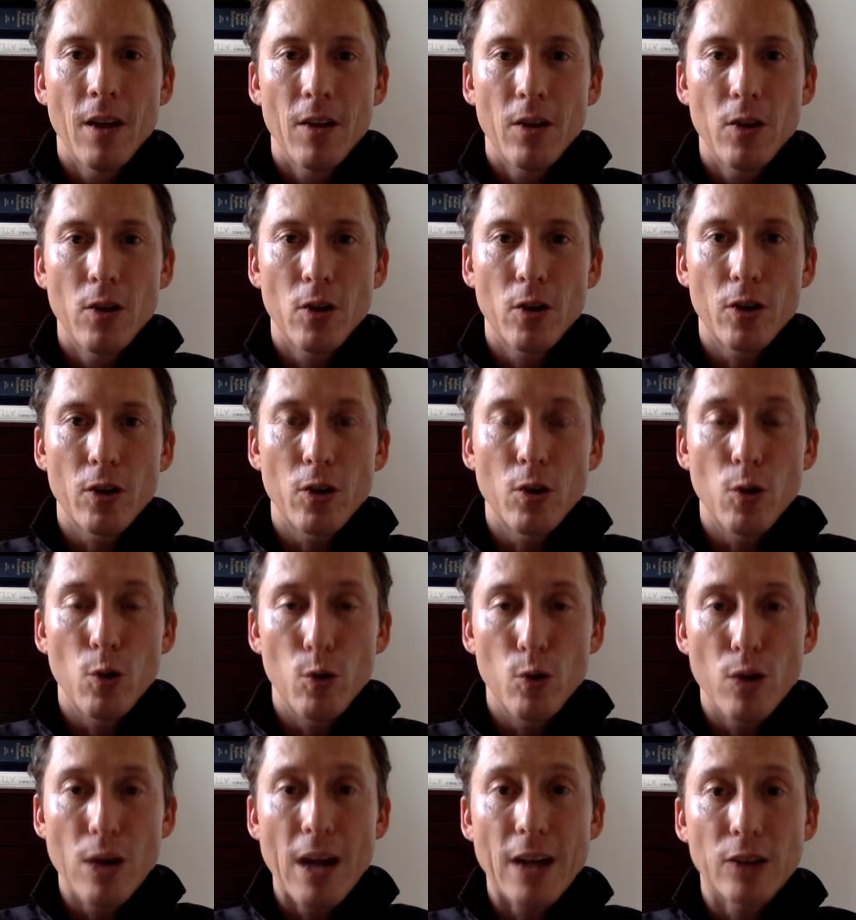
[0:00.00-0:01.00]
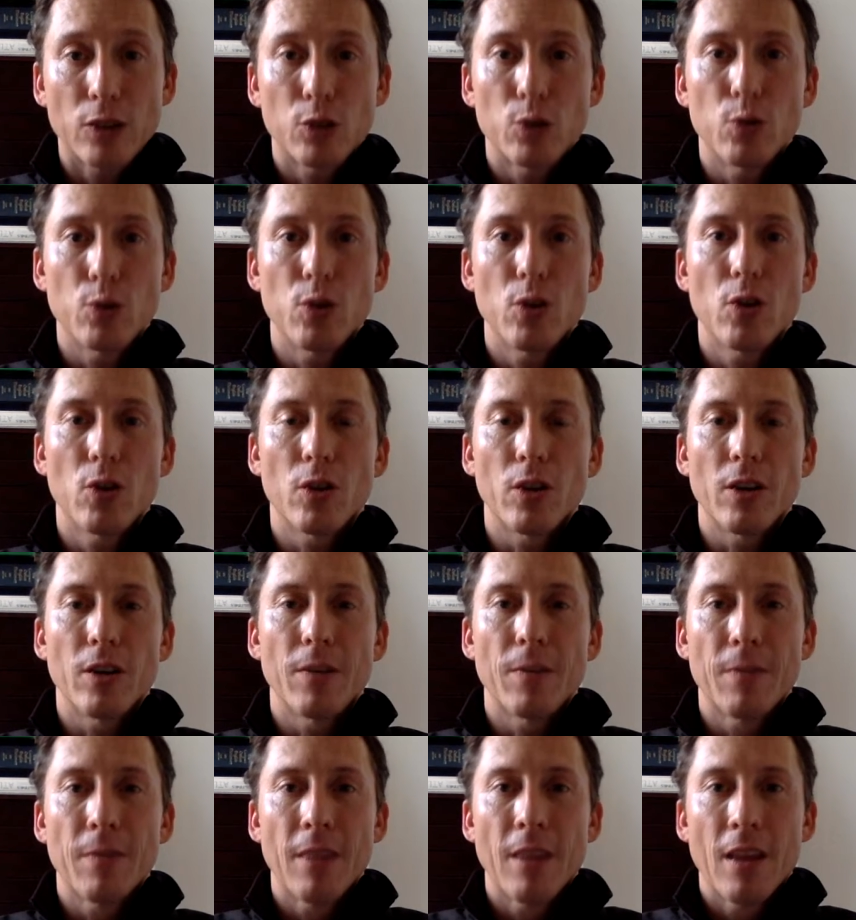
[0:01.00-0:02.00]
yogurt or natural yogurt.
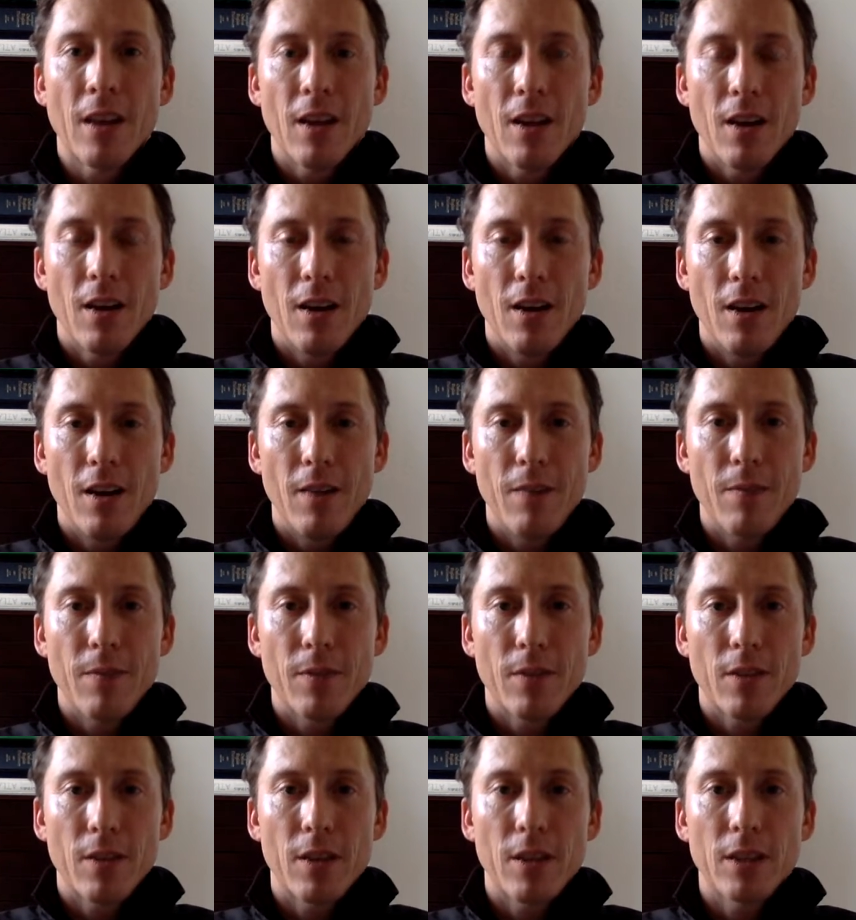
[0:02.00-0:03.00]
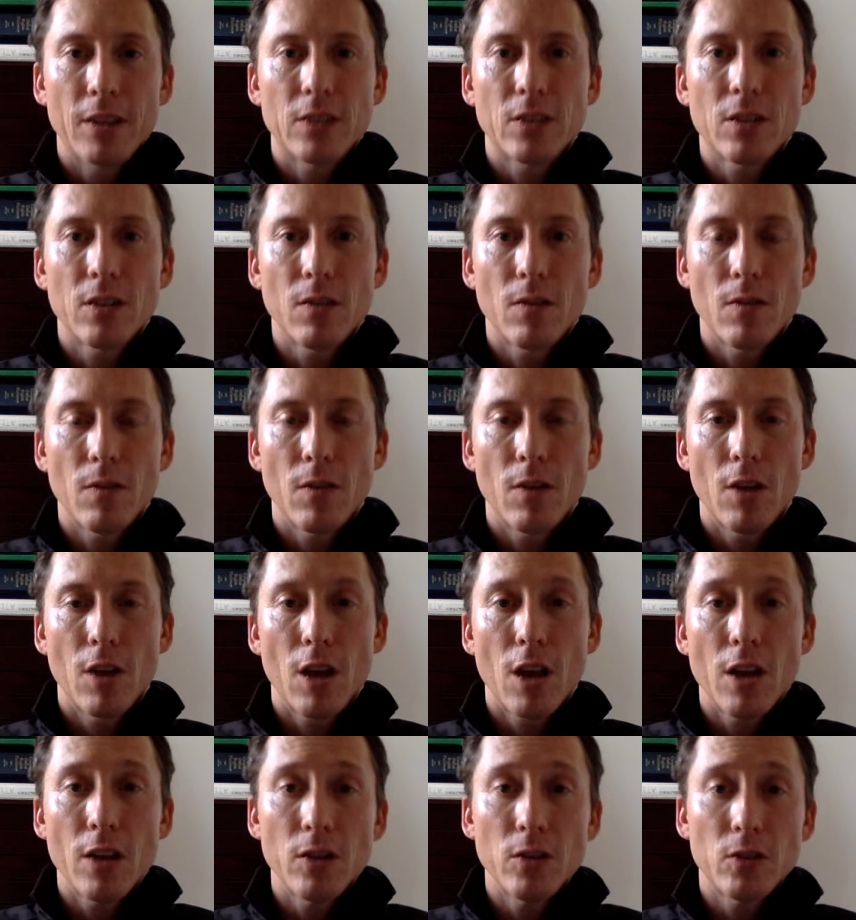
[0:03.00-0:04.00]
And um, there's
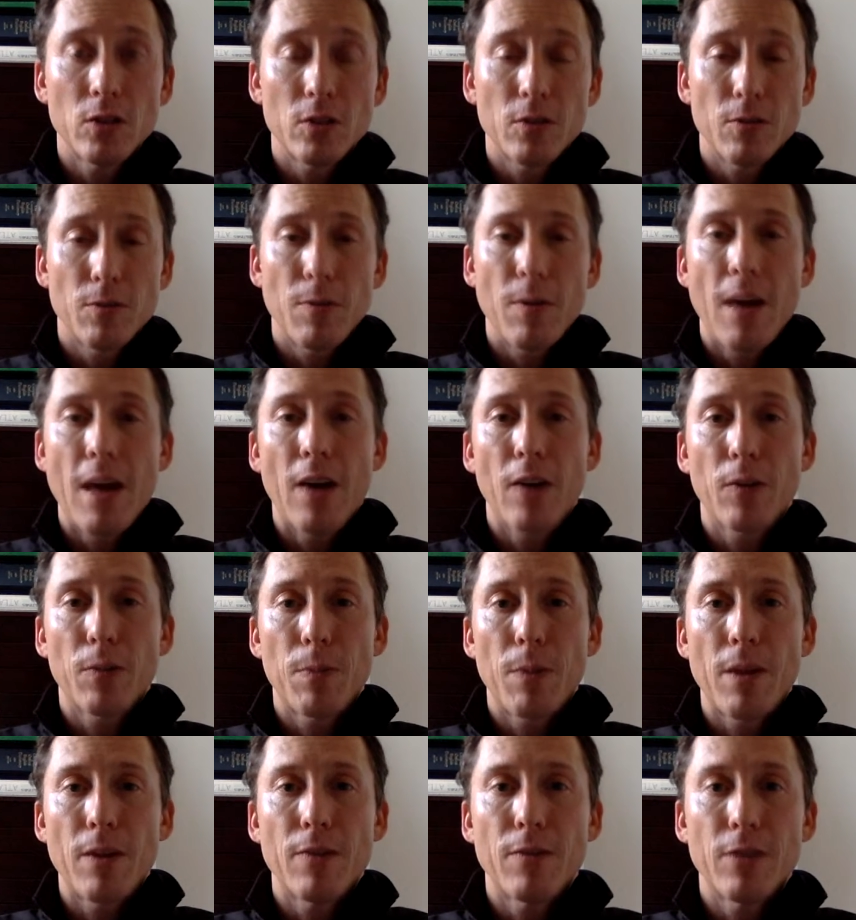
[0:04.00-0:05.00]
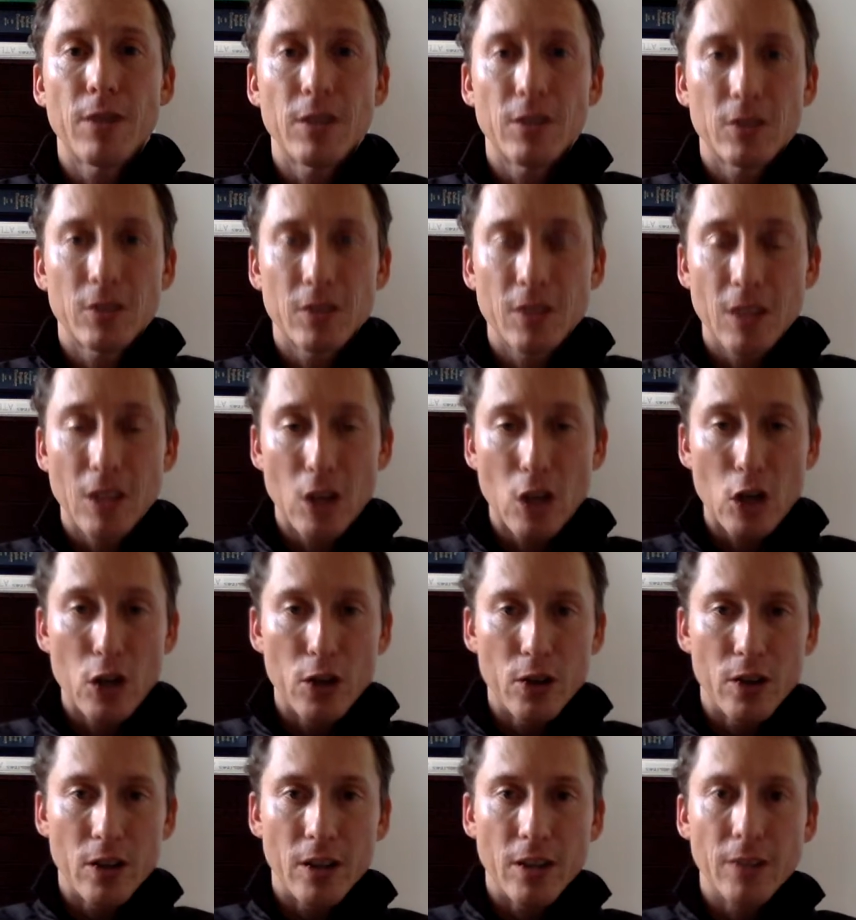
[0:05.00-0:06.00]
loads of health benefits,
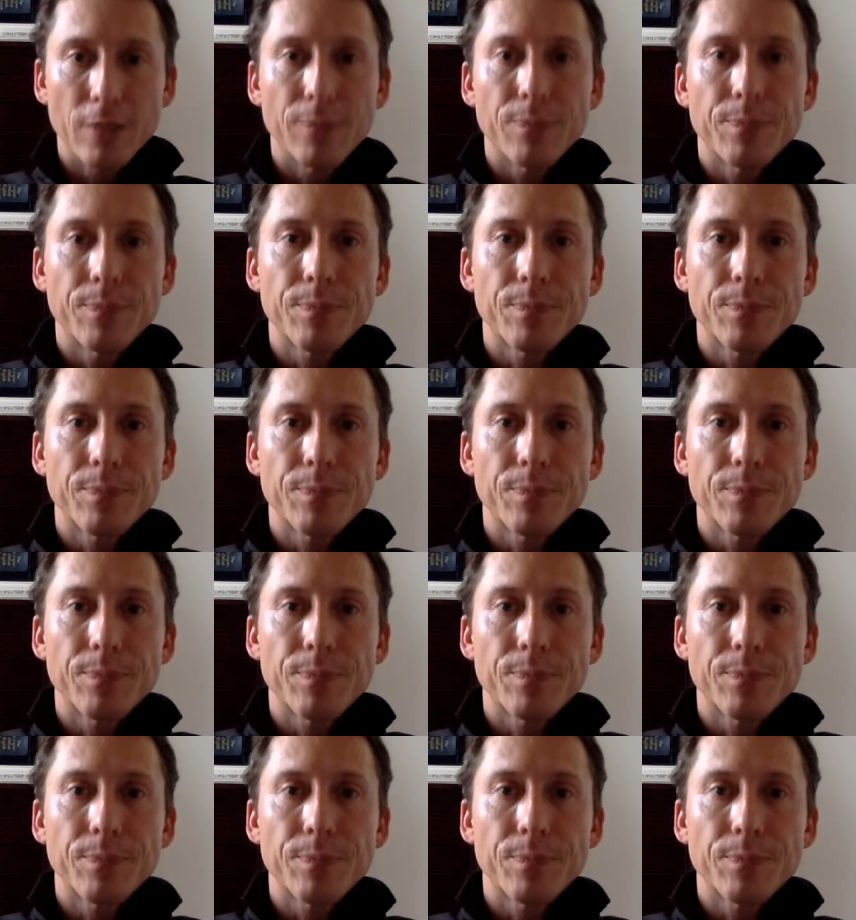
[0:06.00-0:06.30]
including